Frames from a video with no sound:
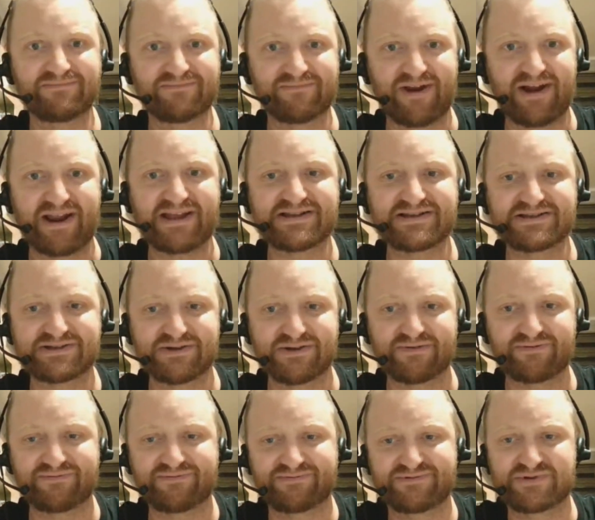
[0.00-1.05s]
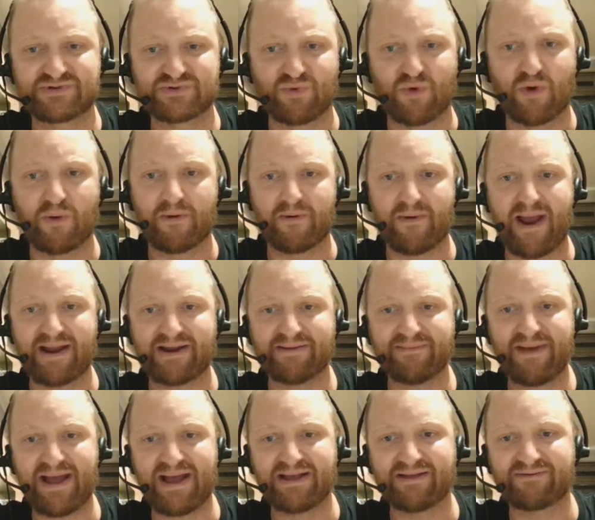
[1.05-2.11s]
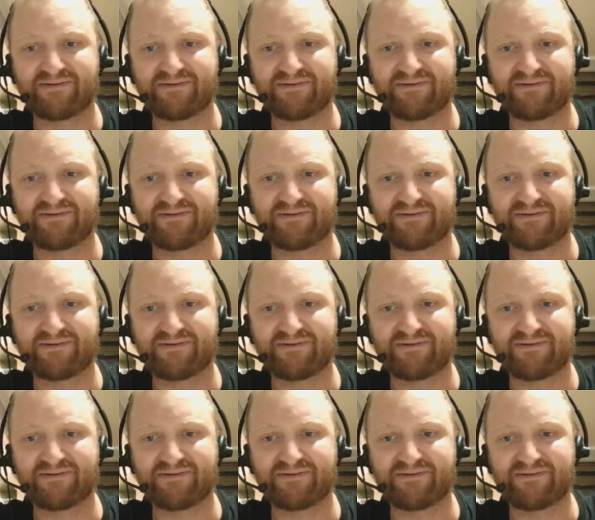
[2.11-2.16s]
ready to sort of swarm around him.